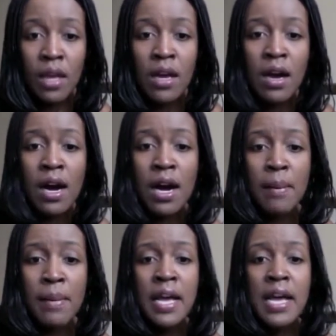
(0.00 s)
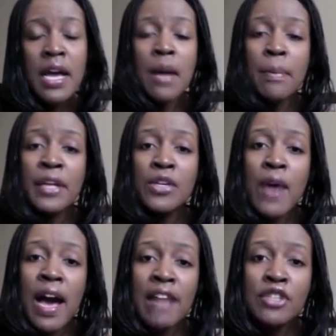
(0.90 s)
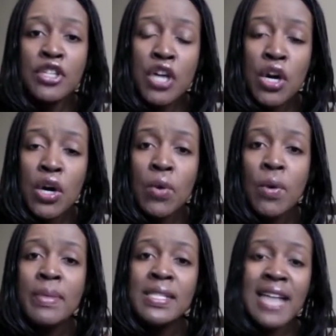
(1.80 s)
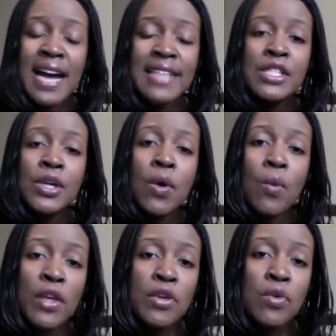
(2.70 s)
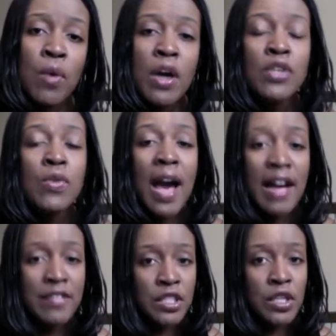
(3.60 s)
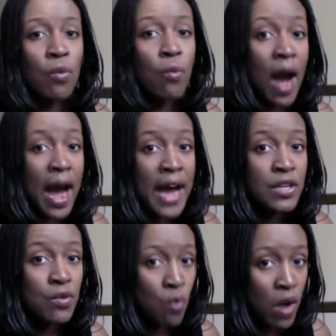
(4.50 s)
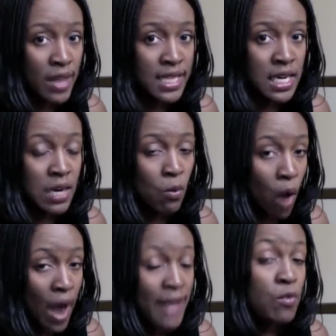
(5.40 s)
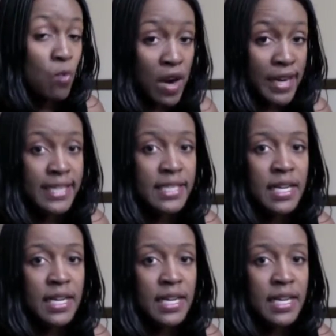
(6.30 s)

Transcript: But you have to know, besides knowing what you want, you have to know why you want that, why you want it.